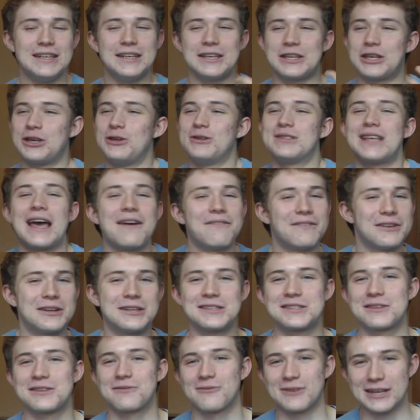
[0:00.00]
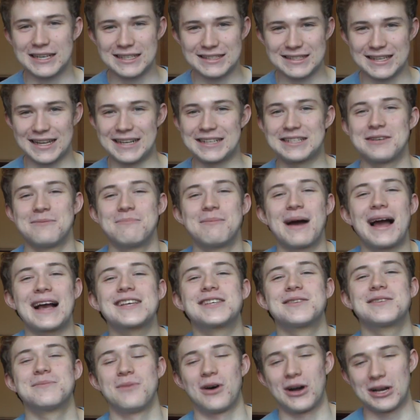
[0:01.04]
use evidence and reasoning to
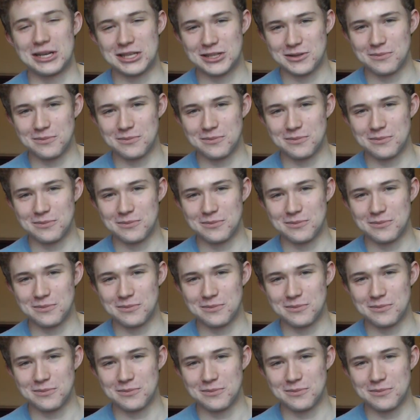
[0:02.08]
maximise